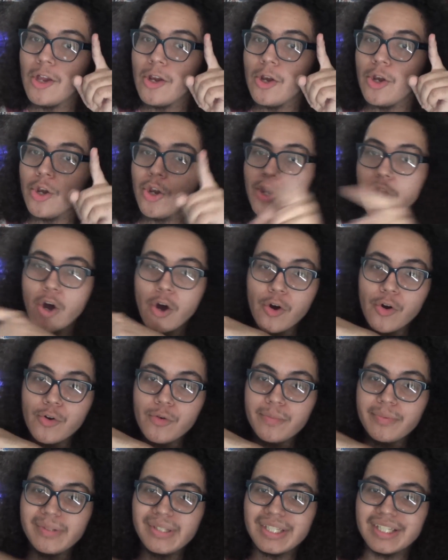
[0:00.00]
No,
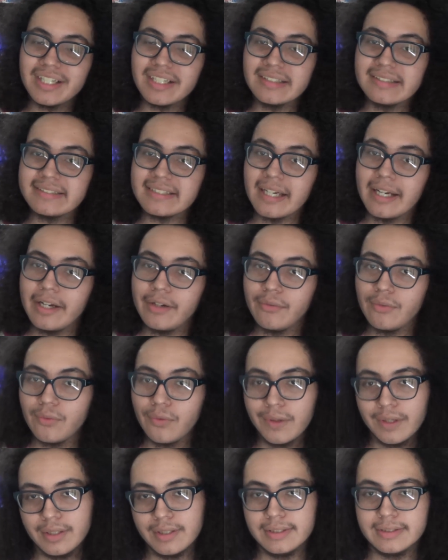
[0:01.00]
because I
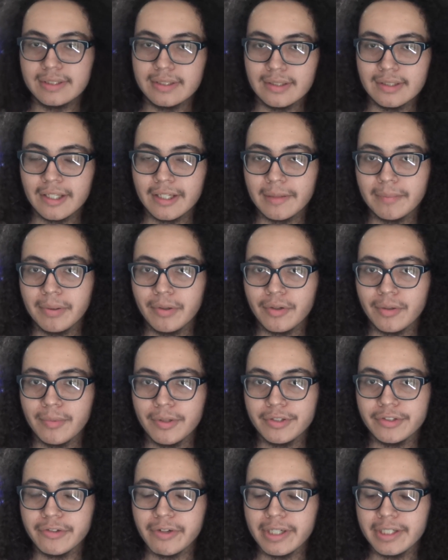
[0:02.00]
really didn't like
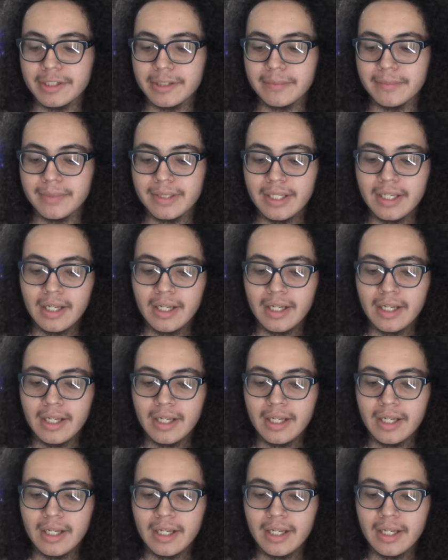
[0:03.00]
Pokemon Uranium.